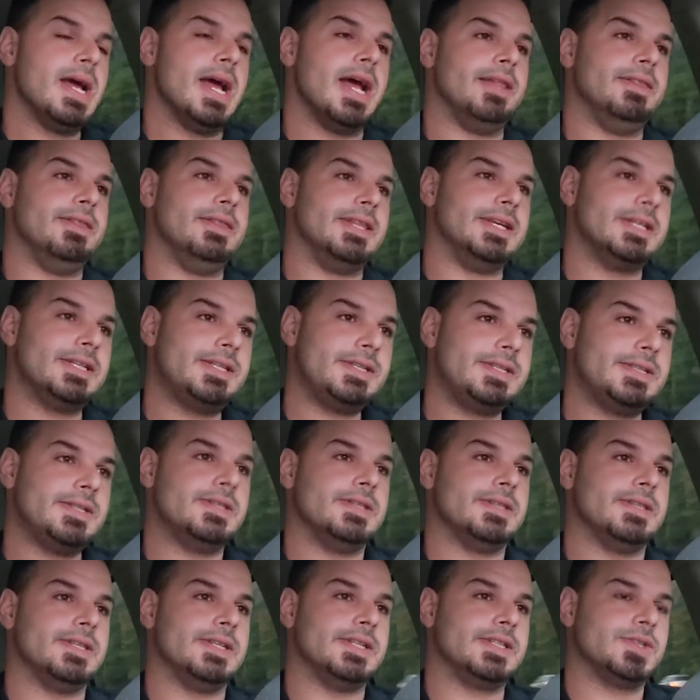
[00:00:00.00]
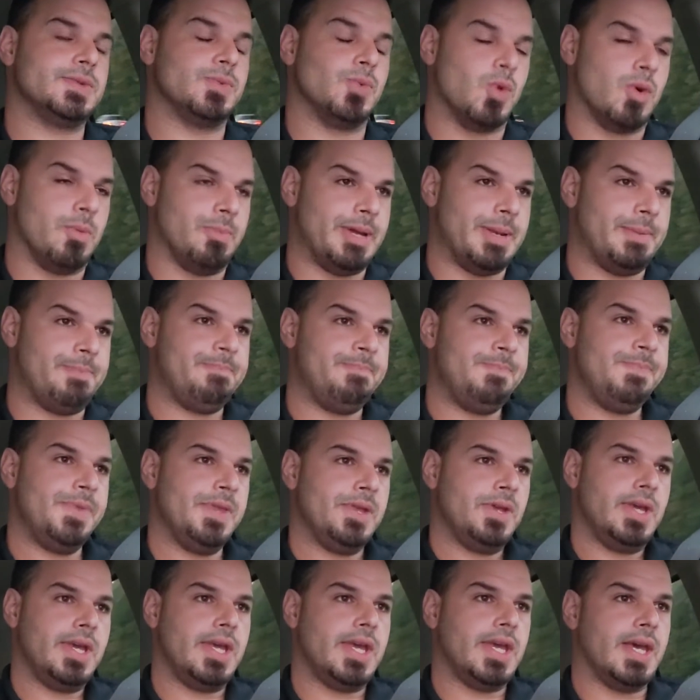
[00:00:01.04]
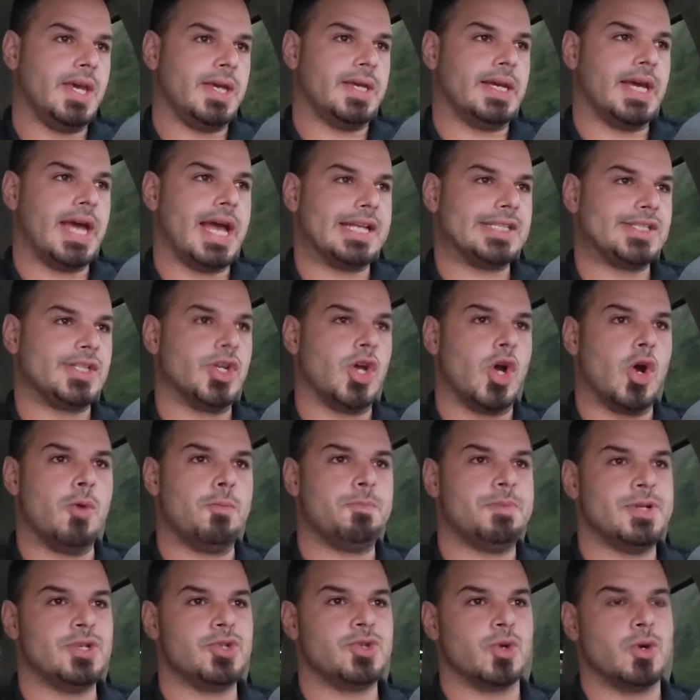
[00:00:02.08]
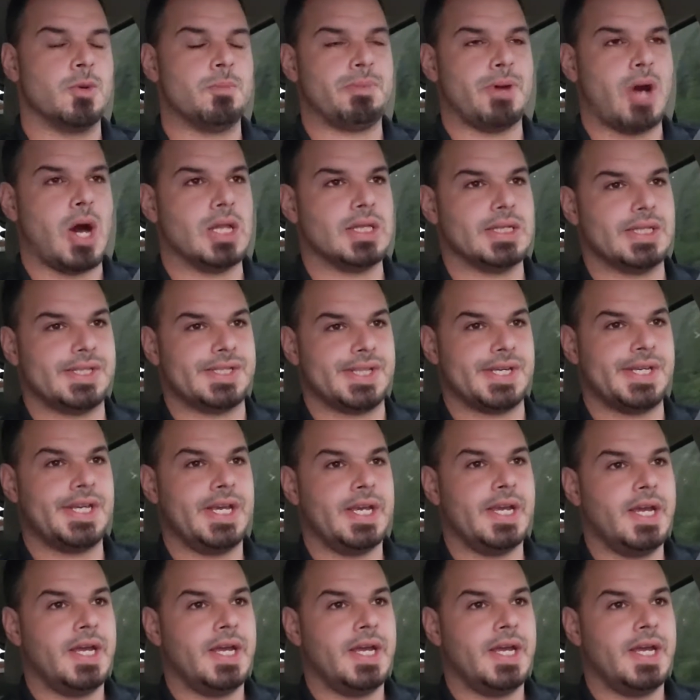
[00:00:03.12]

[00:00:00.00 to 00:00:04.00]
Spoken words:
And this woman has an open door policy,